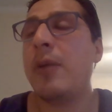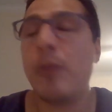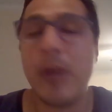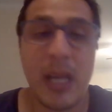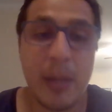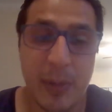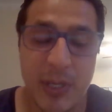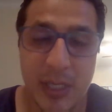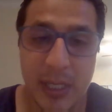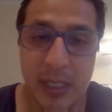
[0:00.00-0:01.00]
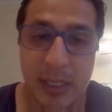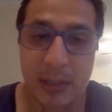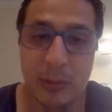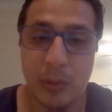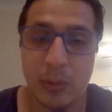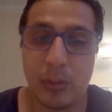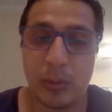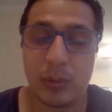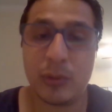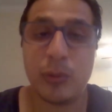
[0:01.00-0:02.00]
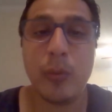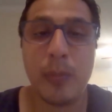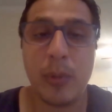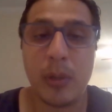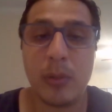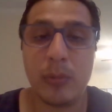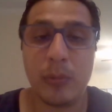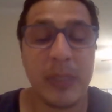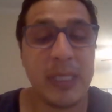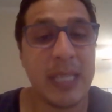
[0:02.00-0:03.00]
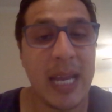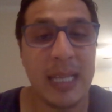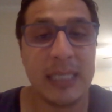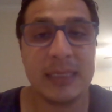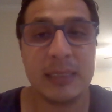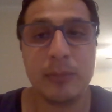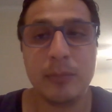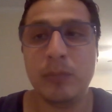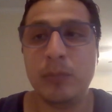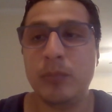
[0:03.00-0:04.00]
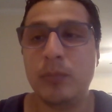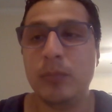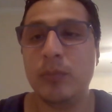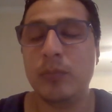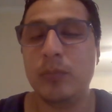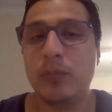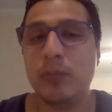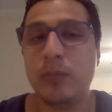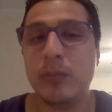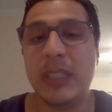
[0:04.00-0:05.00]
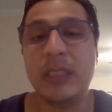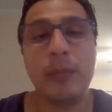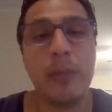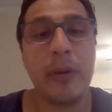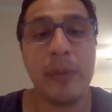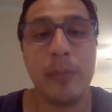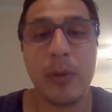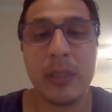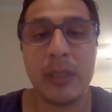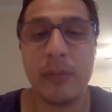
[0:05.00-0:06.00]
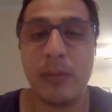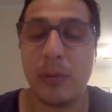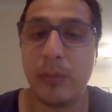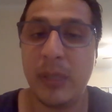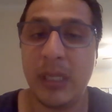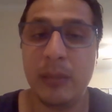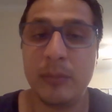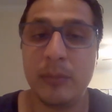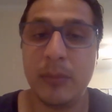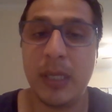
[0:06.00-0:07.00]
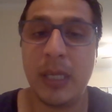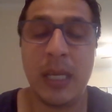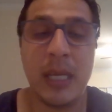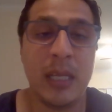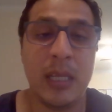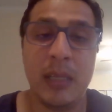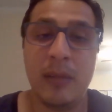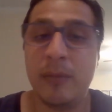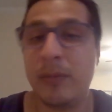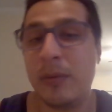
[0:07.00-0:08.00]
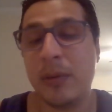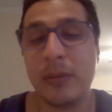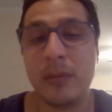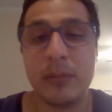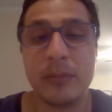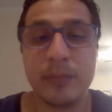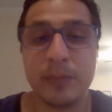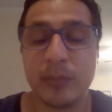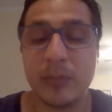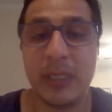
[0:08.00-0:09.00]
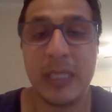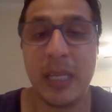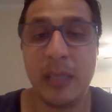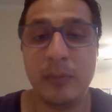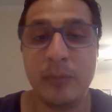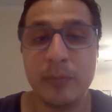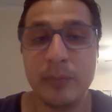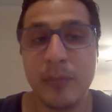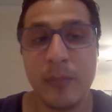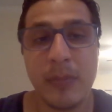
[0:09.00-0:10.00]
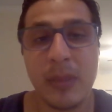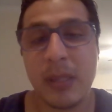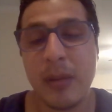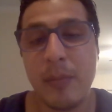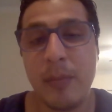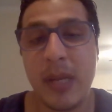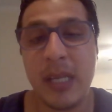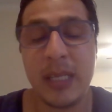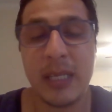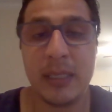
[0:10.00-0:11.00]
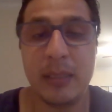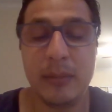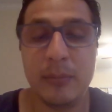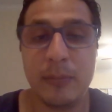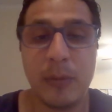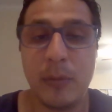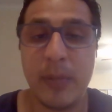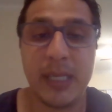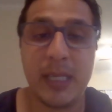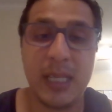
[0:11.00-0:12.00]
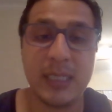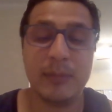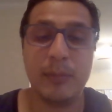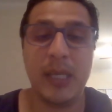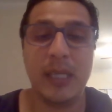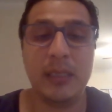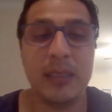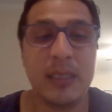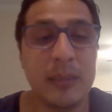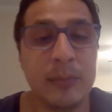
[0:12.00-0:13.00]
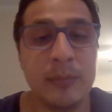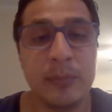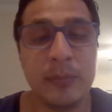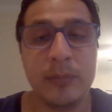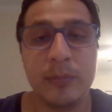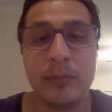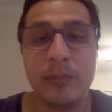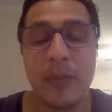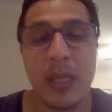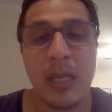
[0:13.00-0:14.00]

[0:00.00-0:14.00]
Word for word: and really appreciated your support with us. Um, it's very important for me um, for then my for my classmate. Um,